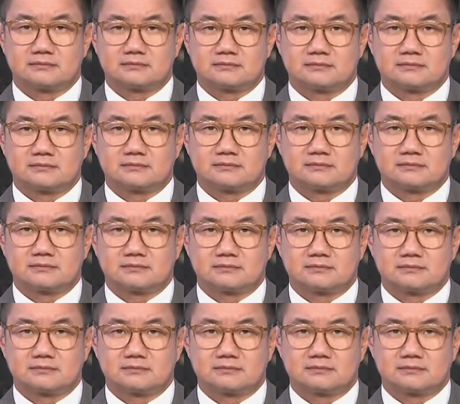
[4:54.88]

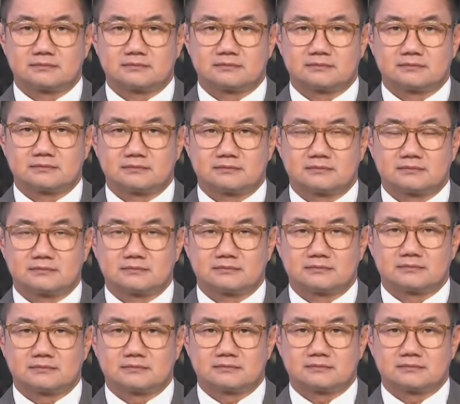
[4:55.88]

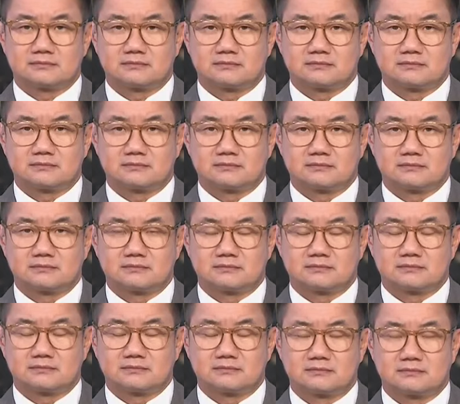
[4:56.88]

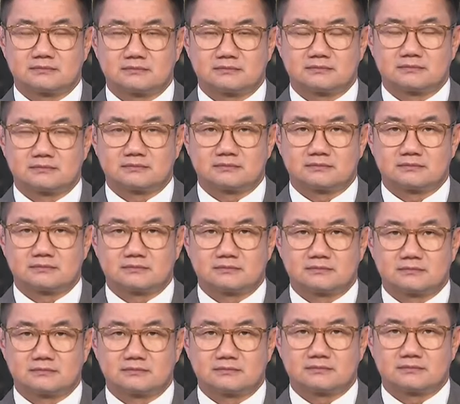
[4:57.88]

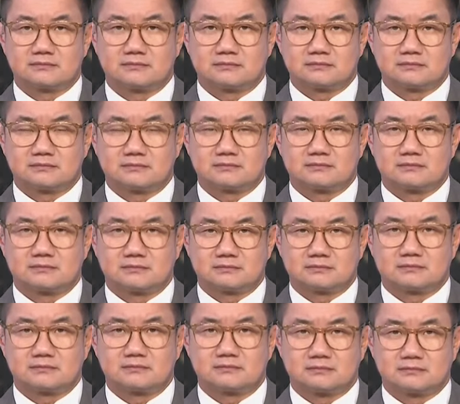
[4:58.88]

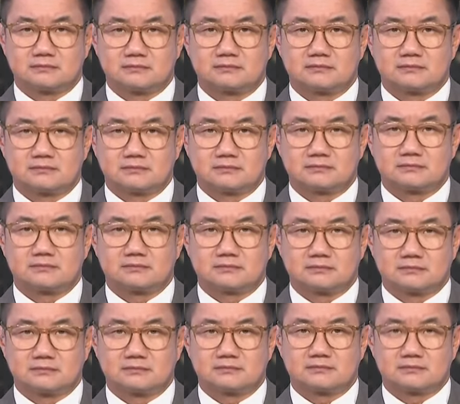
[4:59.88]

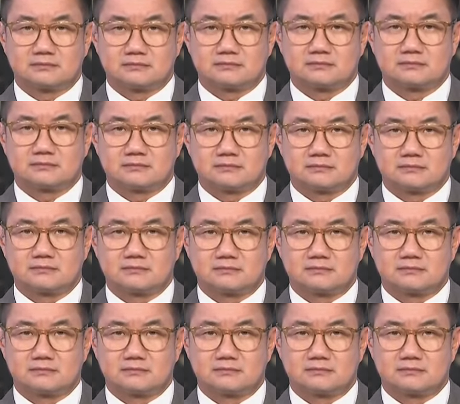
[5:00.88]
No words are spoken by the person on screen.